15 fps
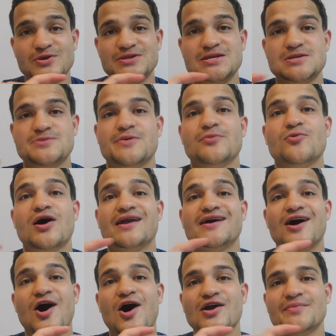We teach people how
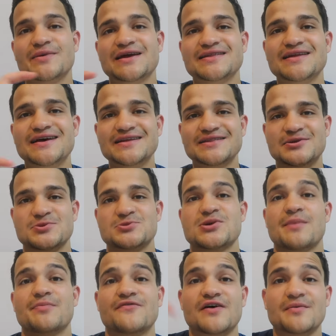to automate their
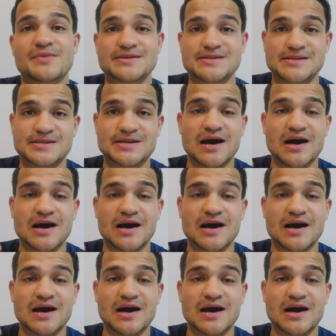Shopify business.